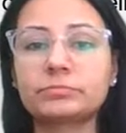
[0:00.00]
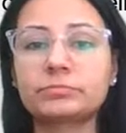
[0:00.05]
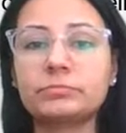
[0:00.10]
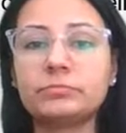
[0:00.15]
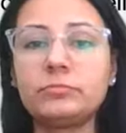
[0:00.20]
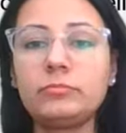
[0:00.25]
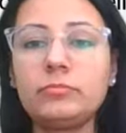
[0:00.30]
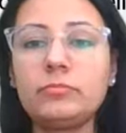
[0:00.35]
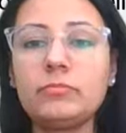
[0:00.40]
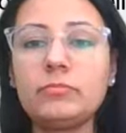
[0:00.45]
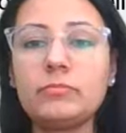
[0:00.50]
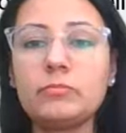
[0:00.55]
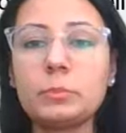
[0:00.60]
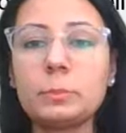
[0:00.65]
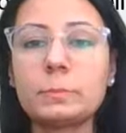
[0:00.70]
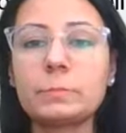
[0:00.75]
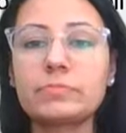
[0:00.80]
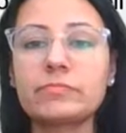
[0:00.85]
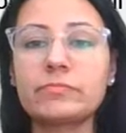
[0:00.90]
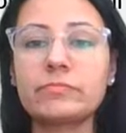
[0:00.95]

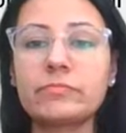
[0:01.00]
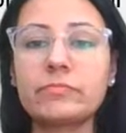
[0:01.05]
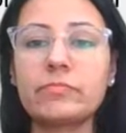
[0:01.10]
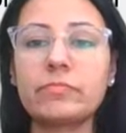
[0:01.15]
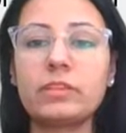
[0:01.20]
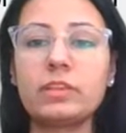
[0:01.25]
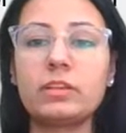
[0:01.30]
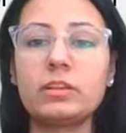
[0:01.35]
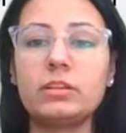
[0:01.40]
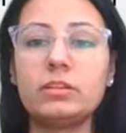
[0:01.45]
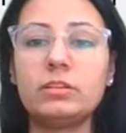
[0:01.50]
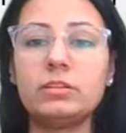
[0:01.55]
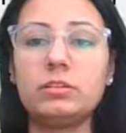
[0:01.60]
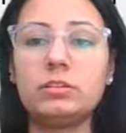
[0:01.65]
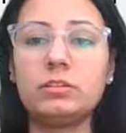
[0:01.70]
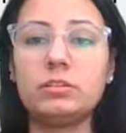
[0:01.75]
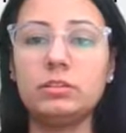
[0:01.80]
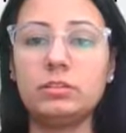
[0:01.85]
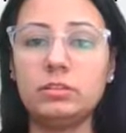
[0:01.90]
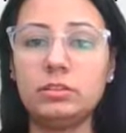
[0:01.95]

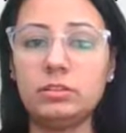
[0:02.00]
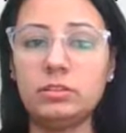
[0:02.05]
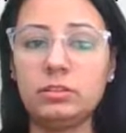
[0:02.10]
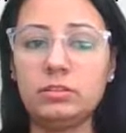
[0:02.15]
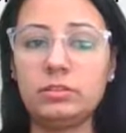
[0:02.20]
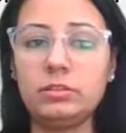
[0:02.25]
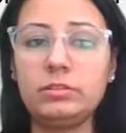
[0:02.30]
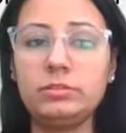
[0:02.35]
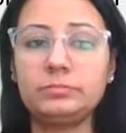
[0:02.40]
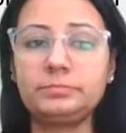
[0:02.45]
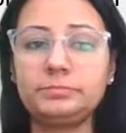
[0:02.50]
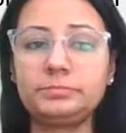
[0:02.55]
(silence)